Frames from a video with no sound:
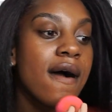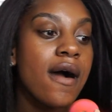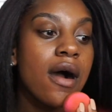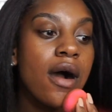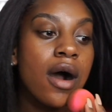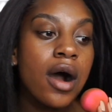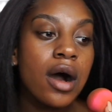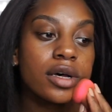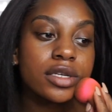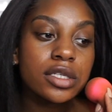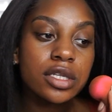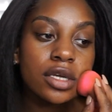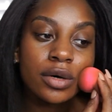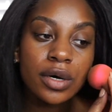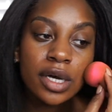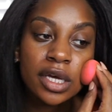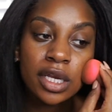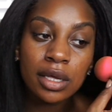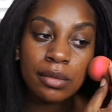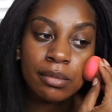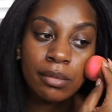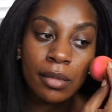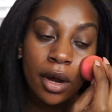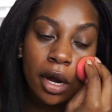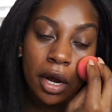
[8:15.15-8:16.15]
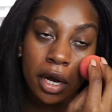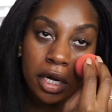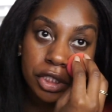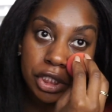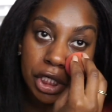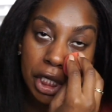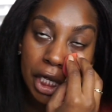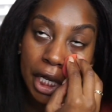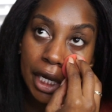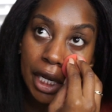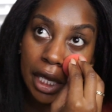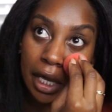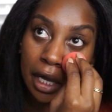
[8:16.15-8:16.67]
Also, any merch,
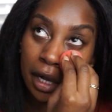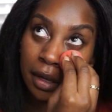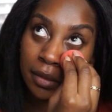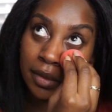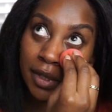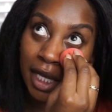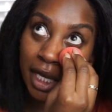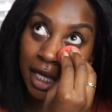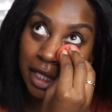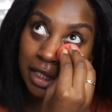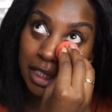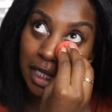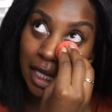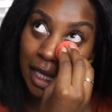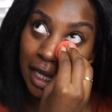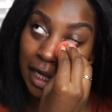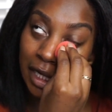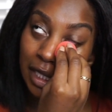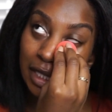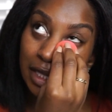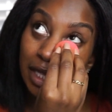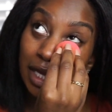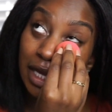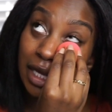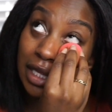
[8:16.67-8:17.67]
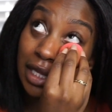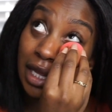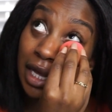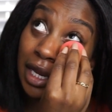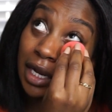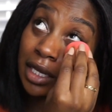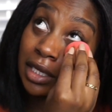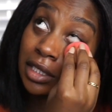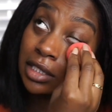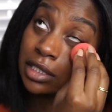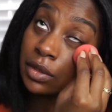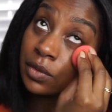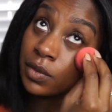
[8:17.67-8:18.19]
any updates, anything that
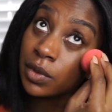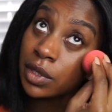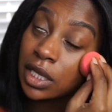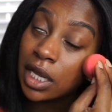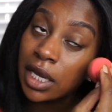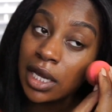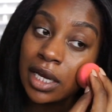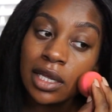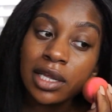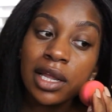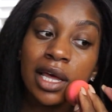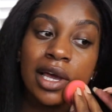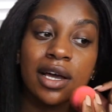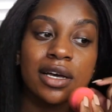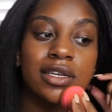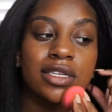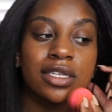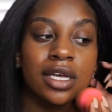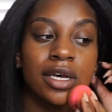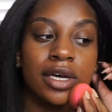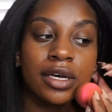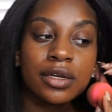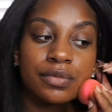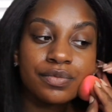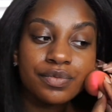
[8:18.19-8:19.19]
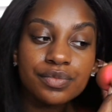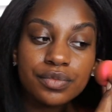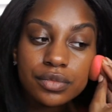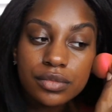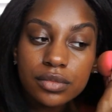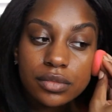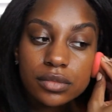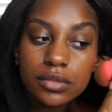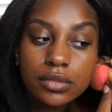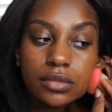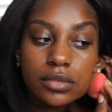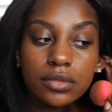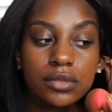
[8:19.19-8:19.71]
isn't related, like I said,
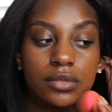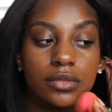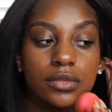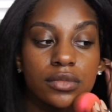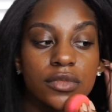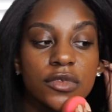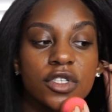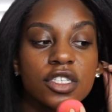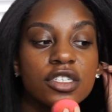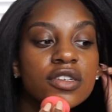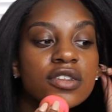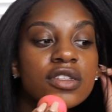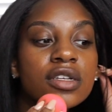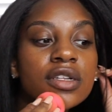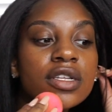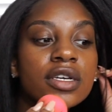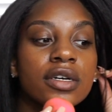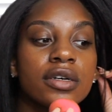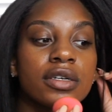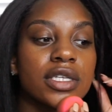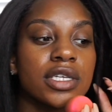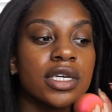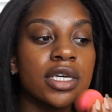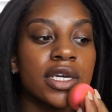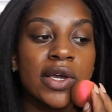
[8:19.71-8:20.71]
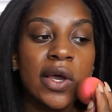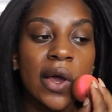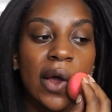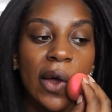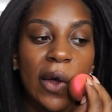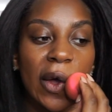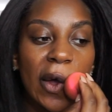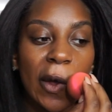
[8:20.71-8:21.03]
to the legal tea